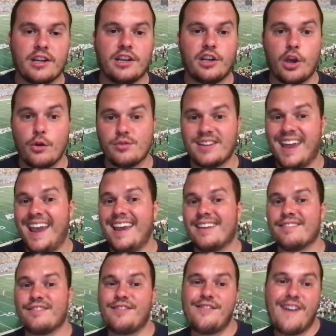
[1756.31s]
goes
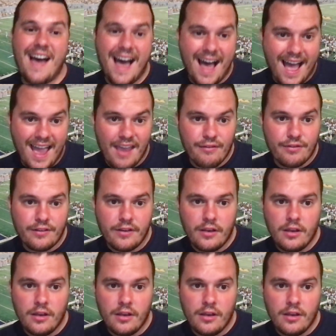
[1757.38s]
8-5,